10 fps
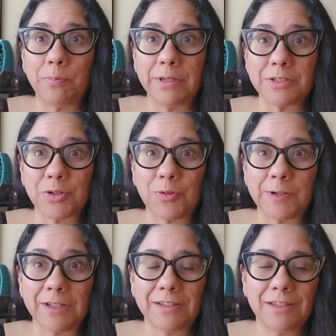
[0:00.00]
biggest
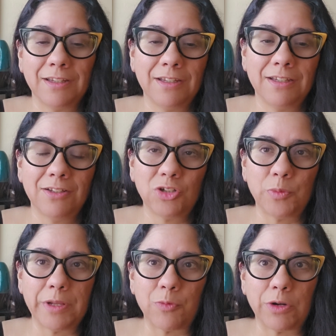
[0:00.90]
critic, no
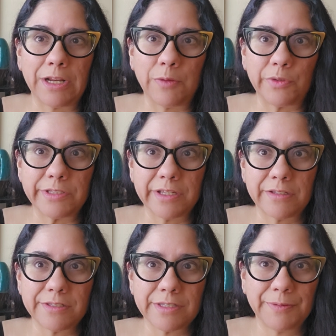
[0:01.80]
matter what anyone
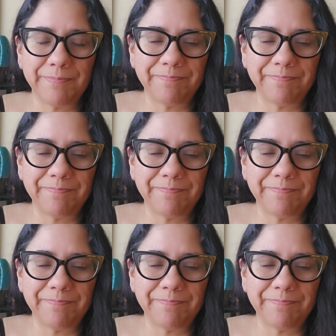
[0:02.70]
says.